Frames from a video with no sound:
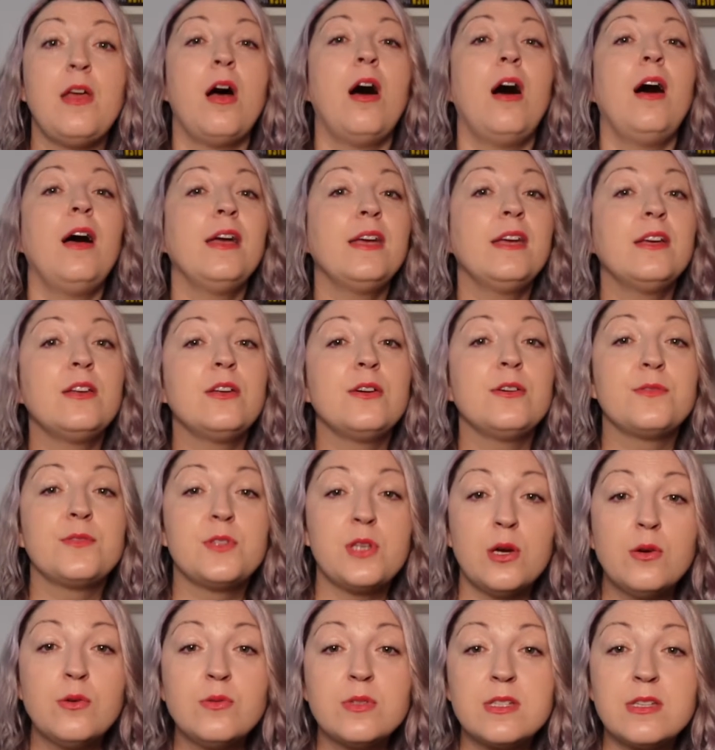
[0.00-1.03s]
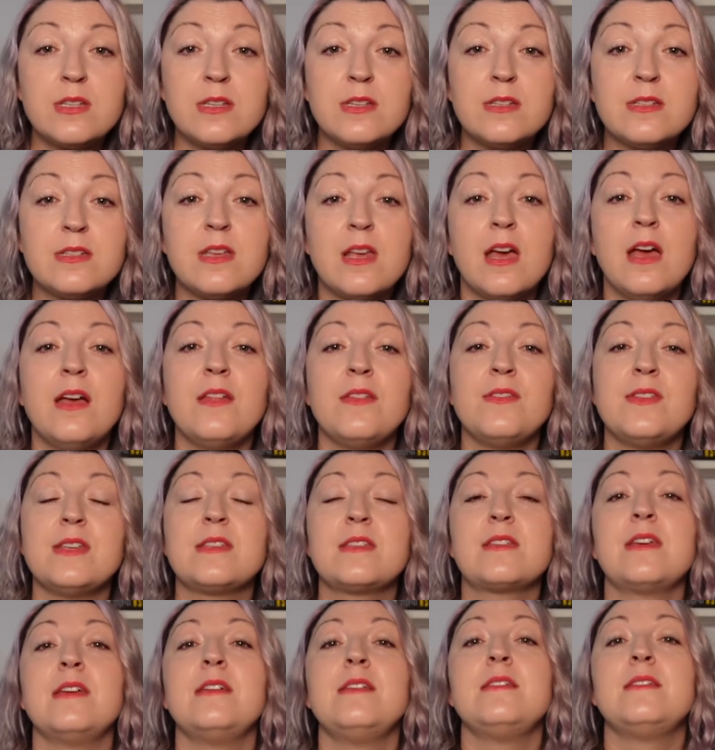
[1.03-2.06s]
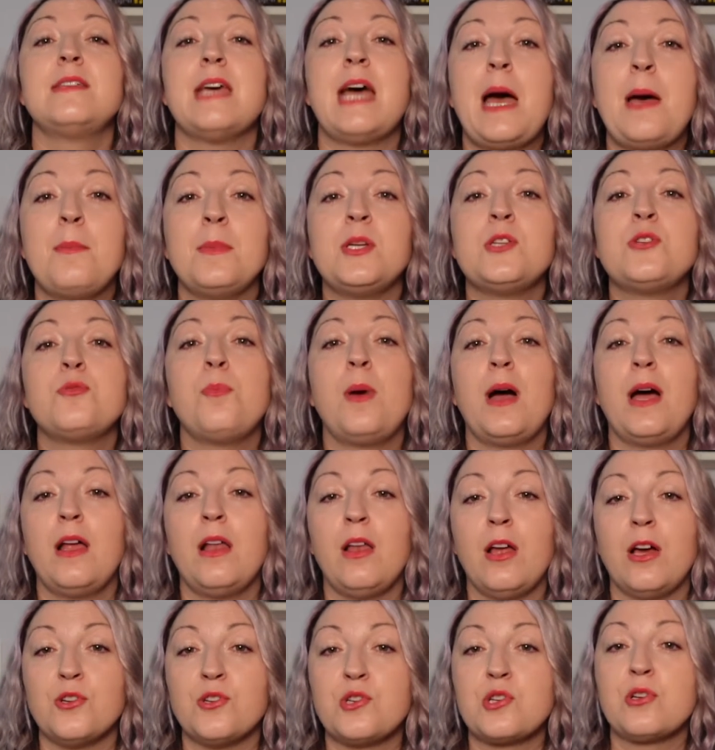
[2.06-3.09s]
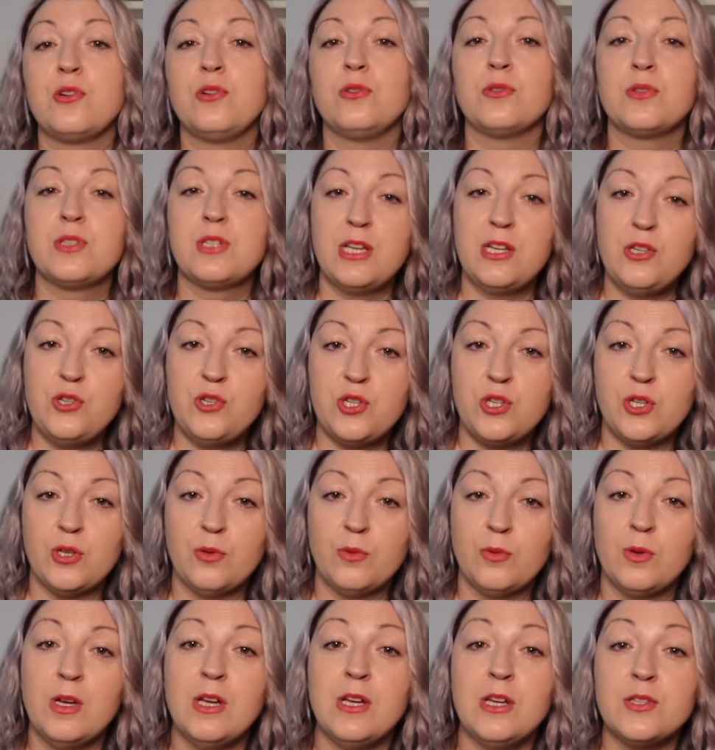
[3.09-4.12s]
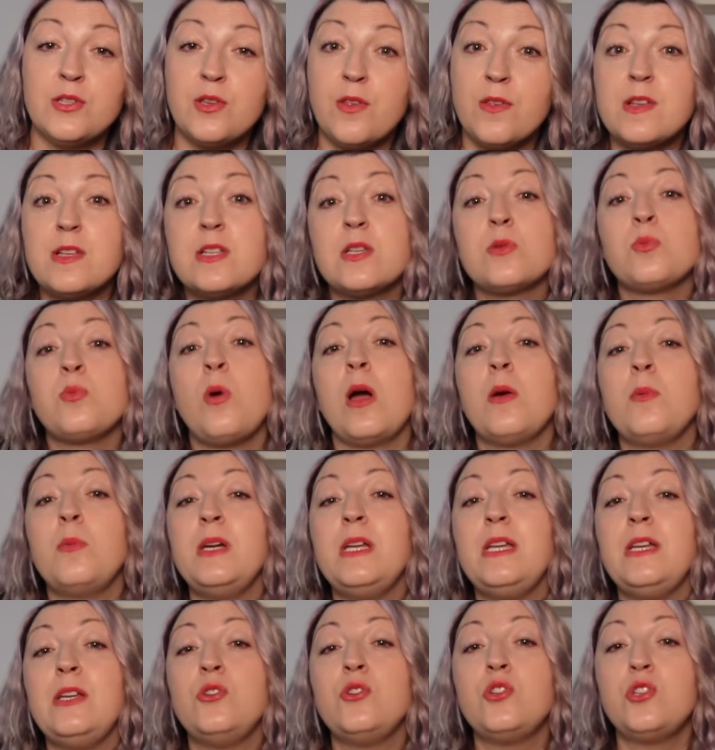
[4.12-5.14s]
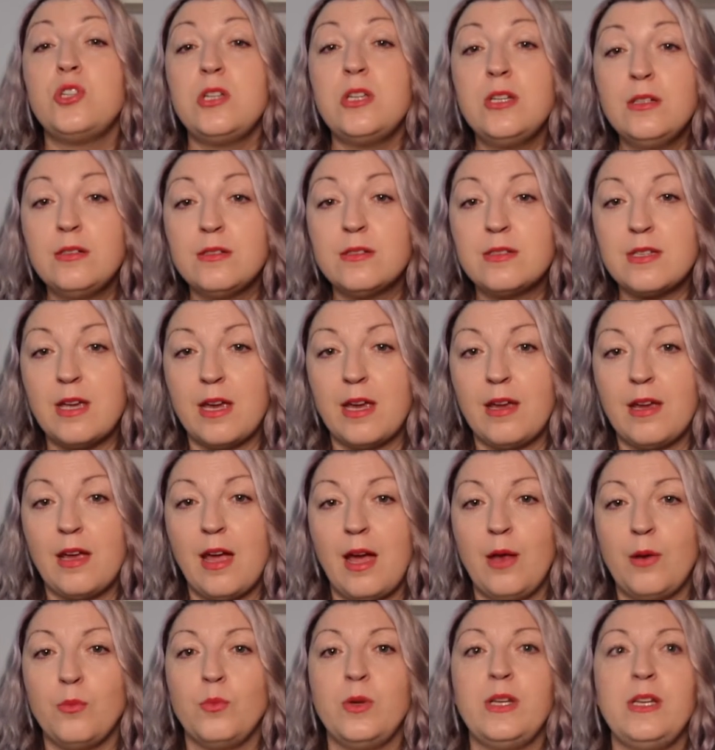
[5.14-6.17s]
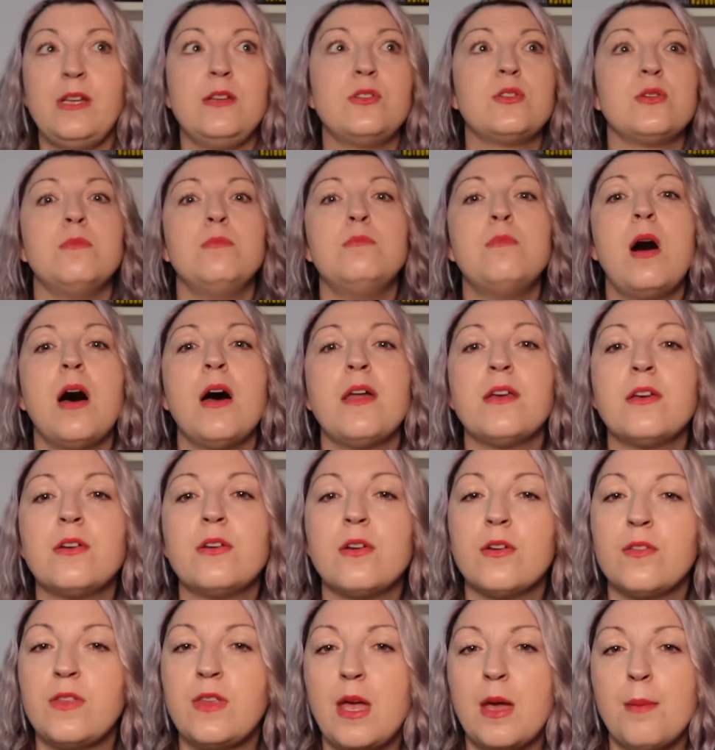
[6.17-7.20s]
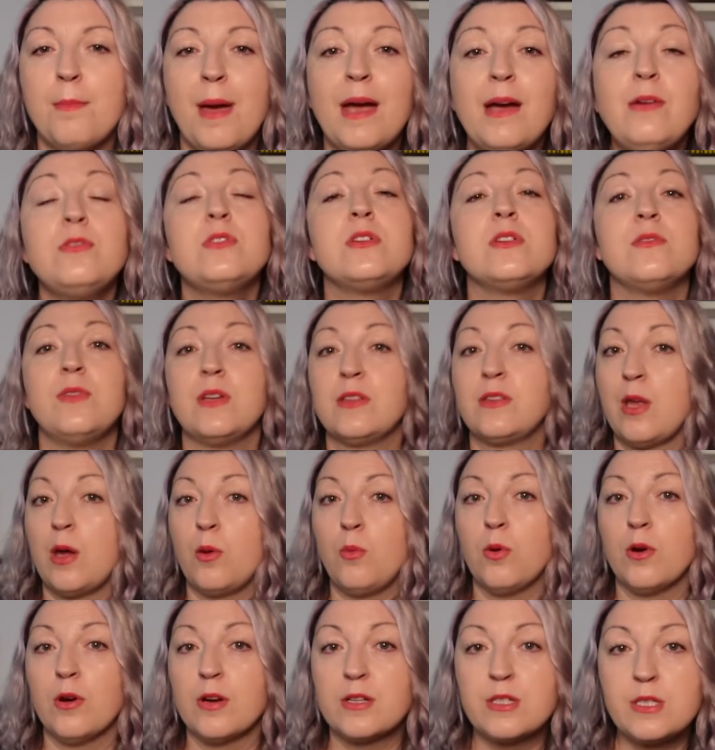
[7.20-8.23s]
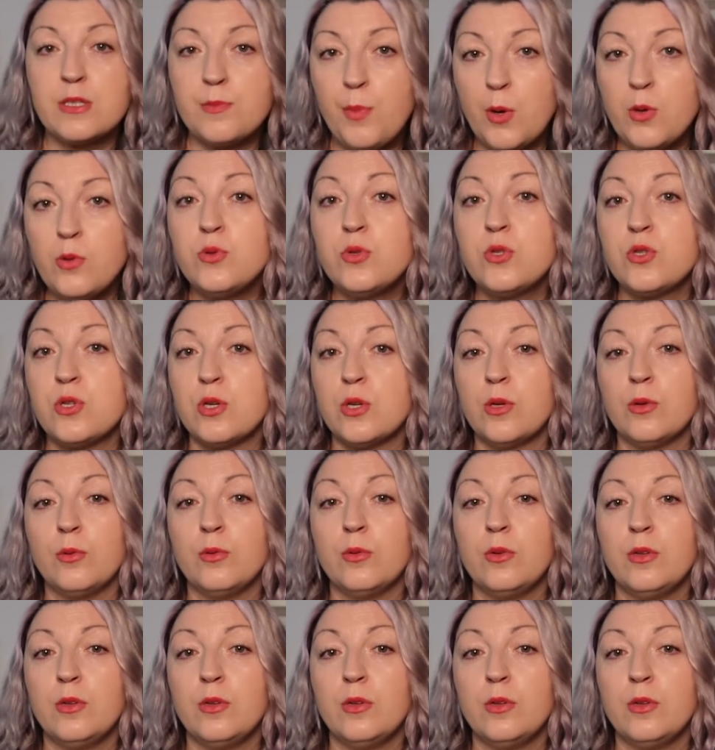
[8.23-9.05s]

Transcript: high enough doses, this can damage biological tissue. So this is why we need shielding and we need to monitor the amount of it that we're exposed to.